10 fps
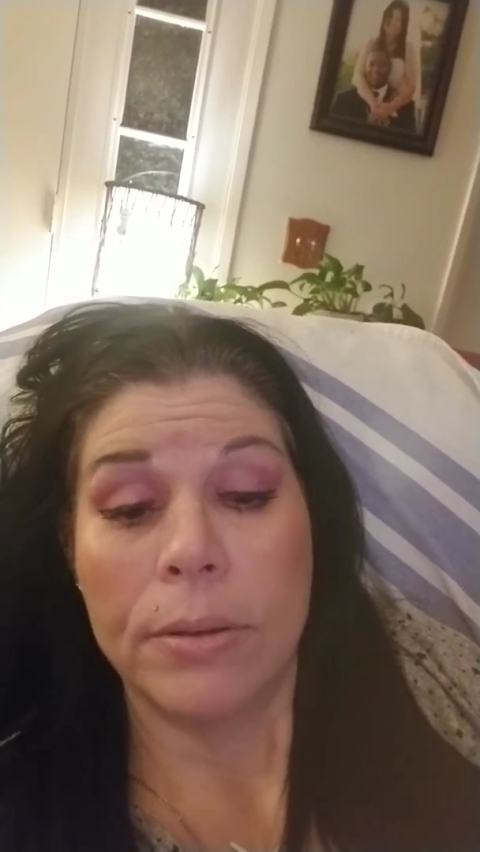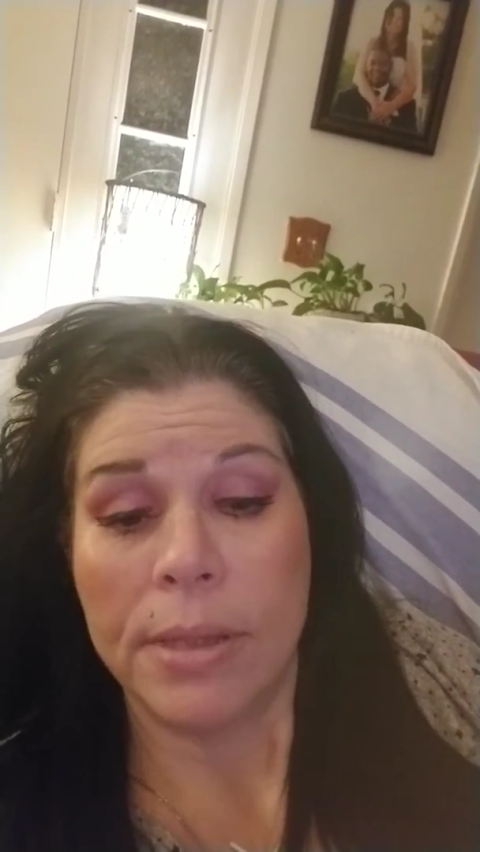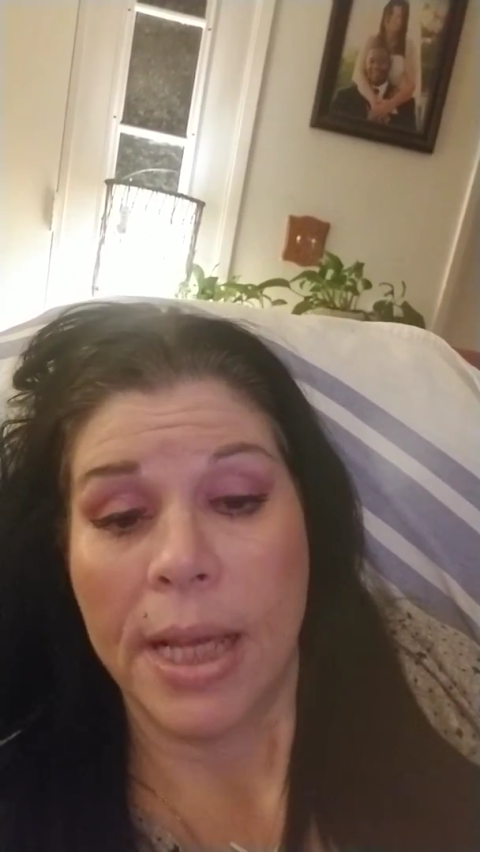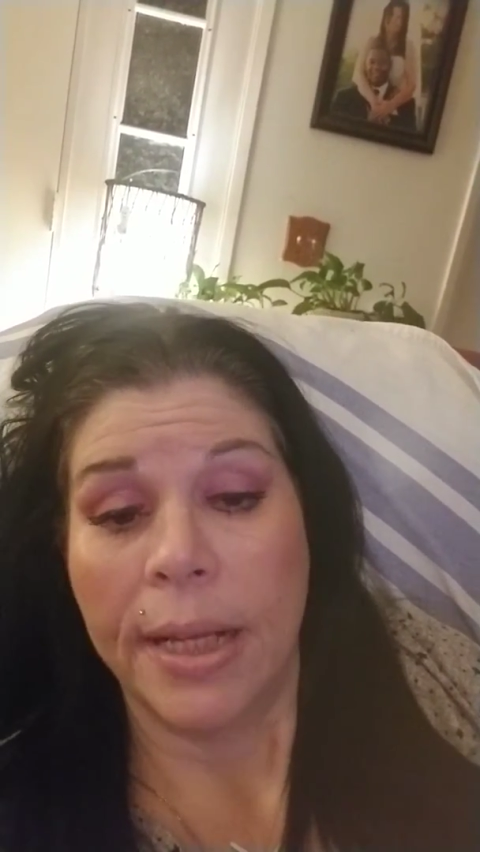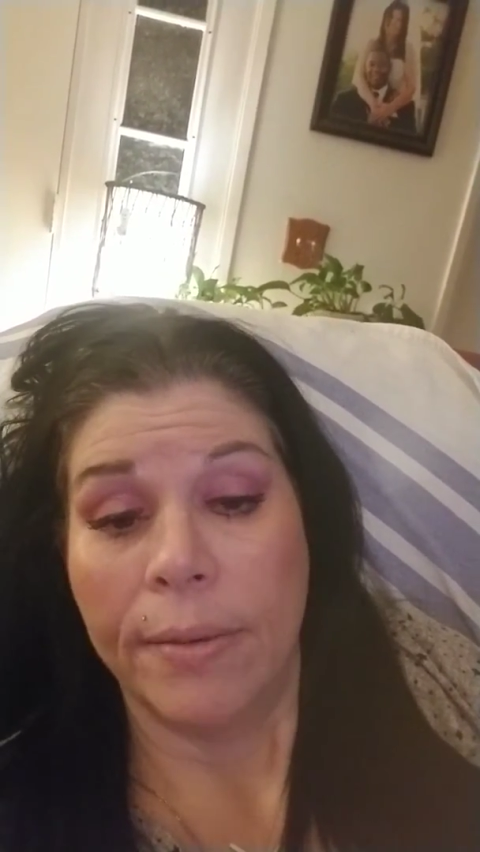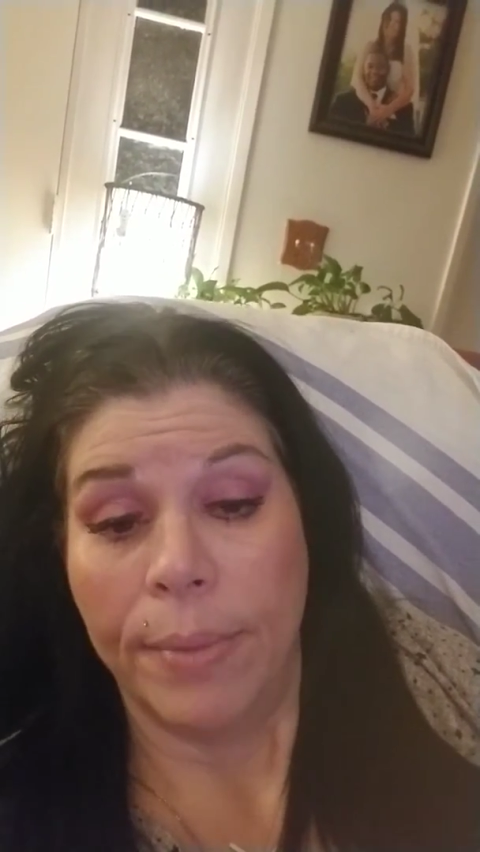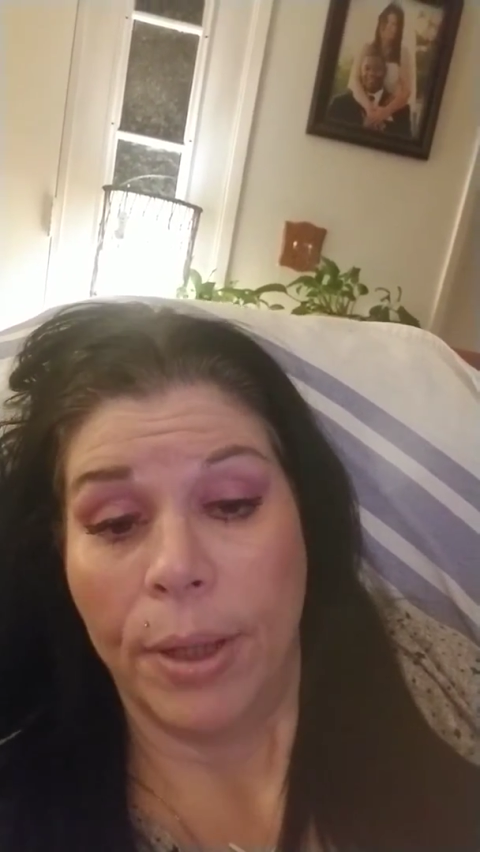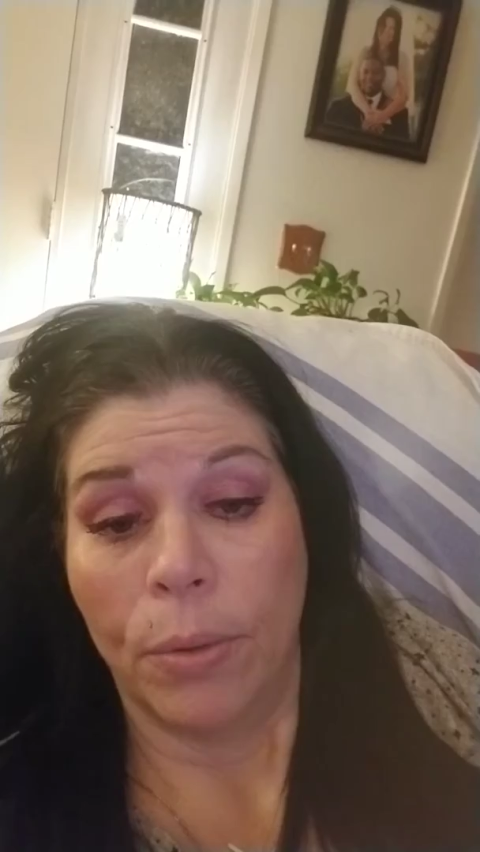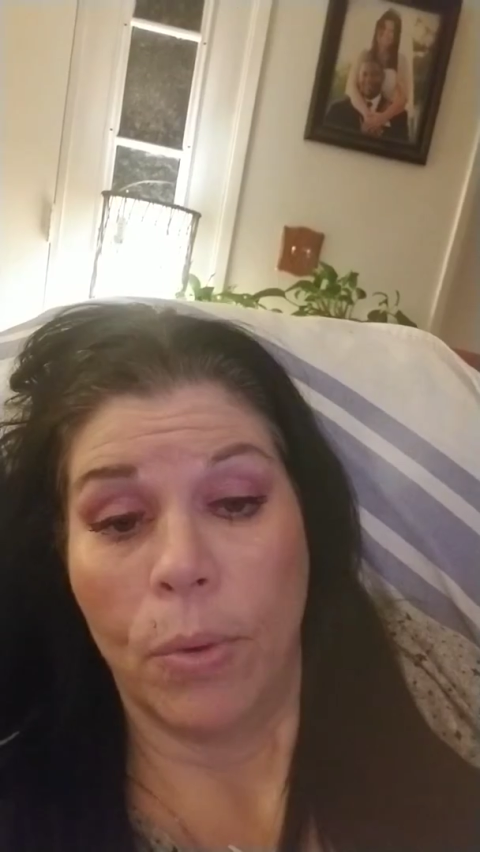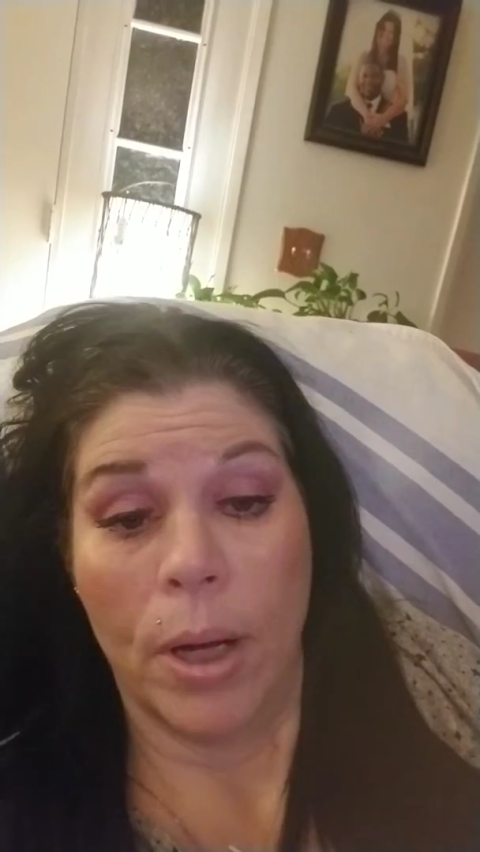side of
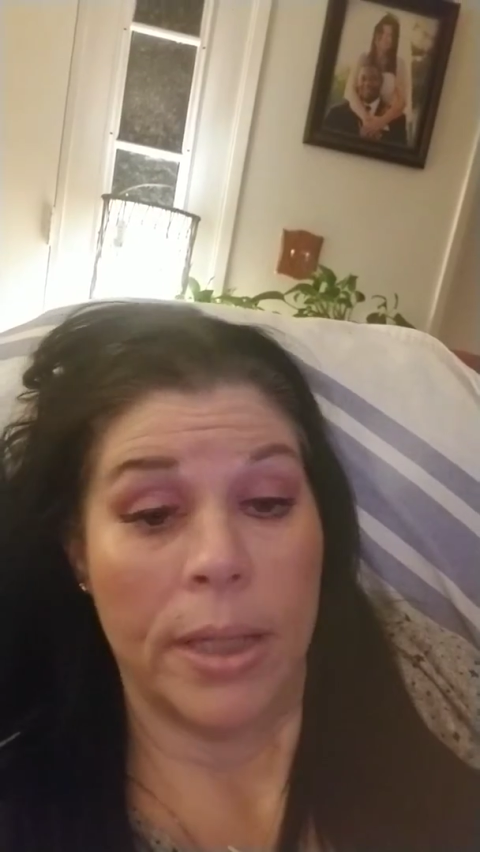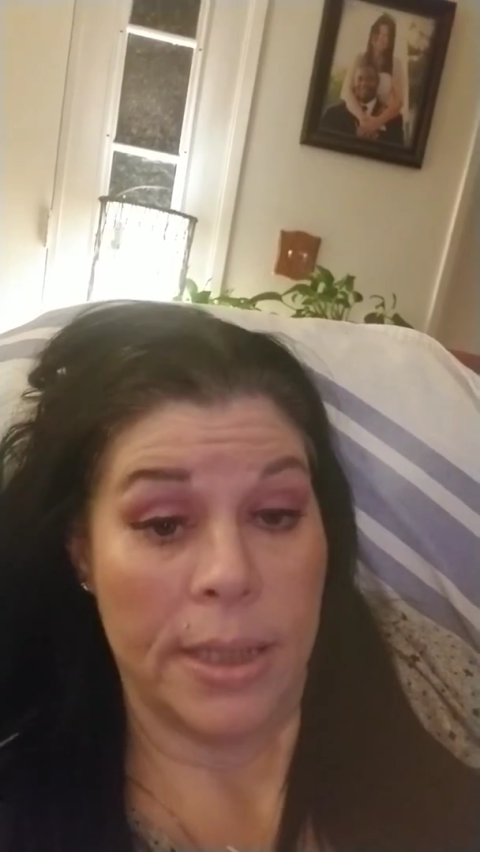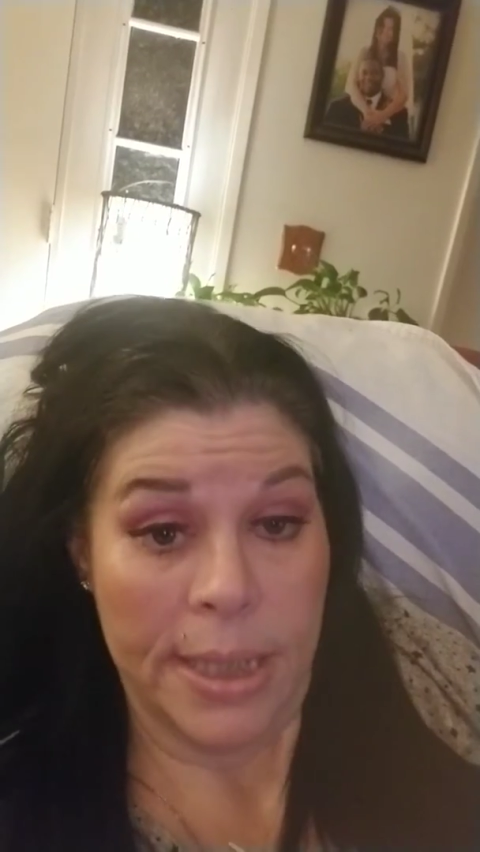marijuana,